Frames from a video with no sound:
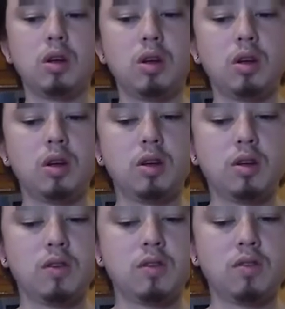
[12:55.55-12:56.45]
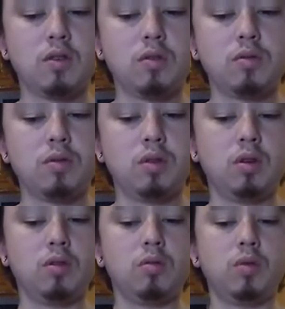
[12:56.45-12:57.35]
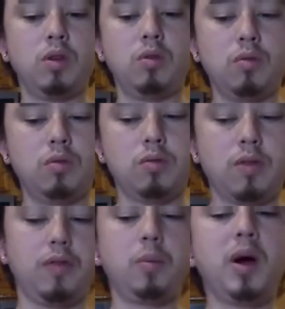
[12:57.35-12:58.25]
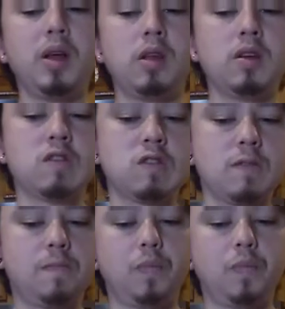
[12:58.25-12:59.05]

Mm -hmm. So, you know, when you, if you buy this,